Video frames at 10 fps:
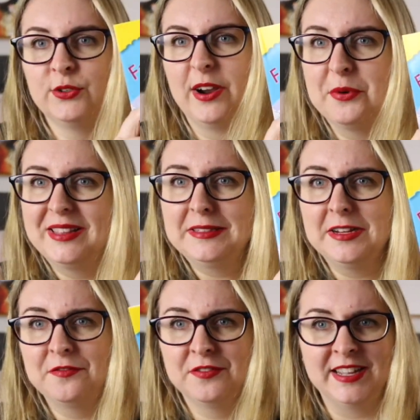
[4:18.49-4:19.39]
So I really
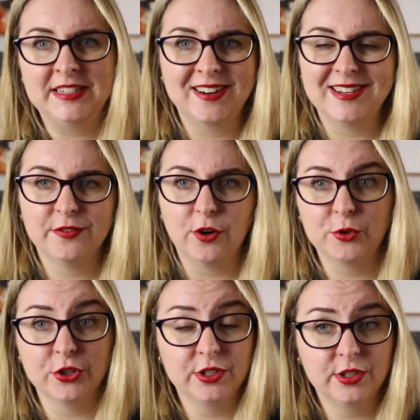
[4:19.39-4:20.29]
love these kinds of
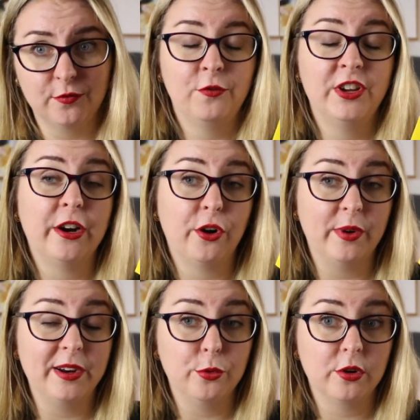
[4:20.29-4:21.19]
options for younger
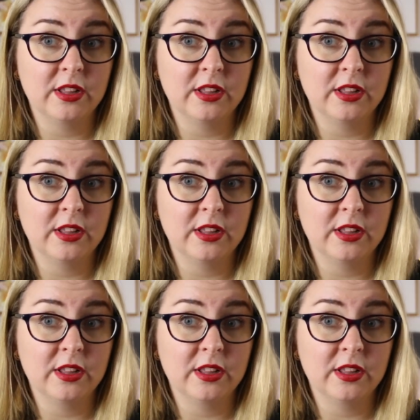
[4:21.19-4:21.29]
reader book